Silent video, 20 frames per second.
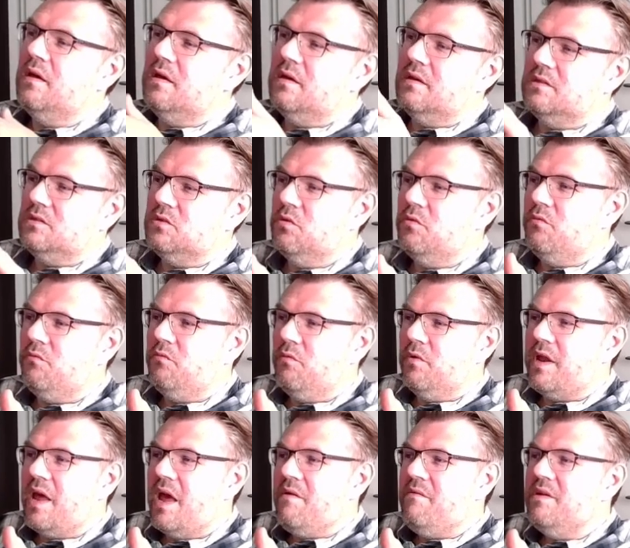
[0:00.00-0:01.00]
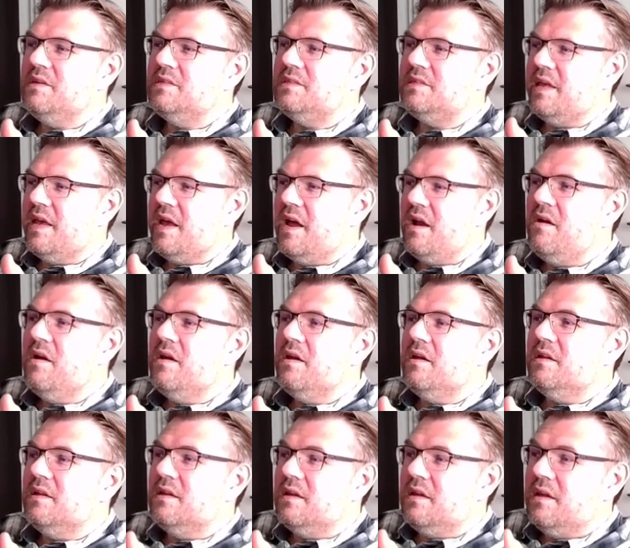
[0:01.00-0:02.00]
So whatever is there,
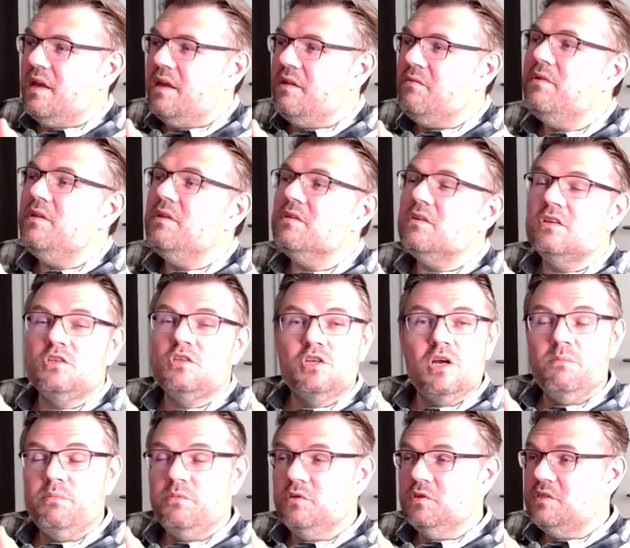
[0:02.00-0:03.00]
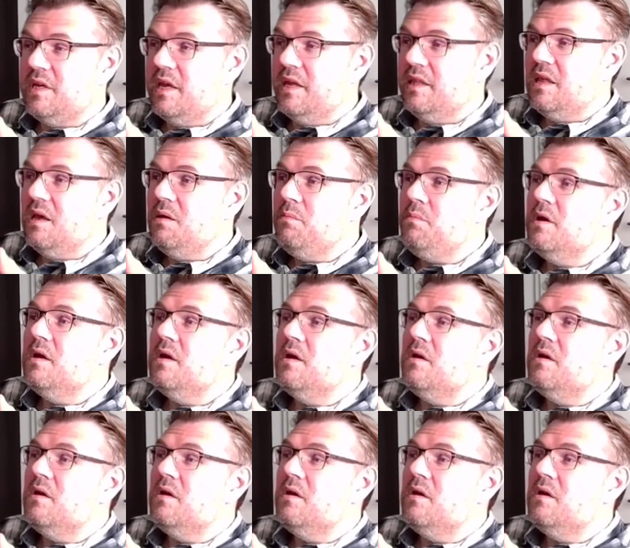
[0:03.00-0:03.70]
it will jump to setup,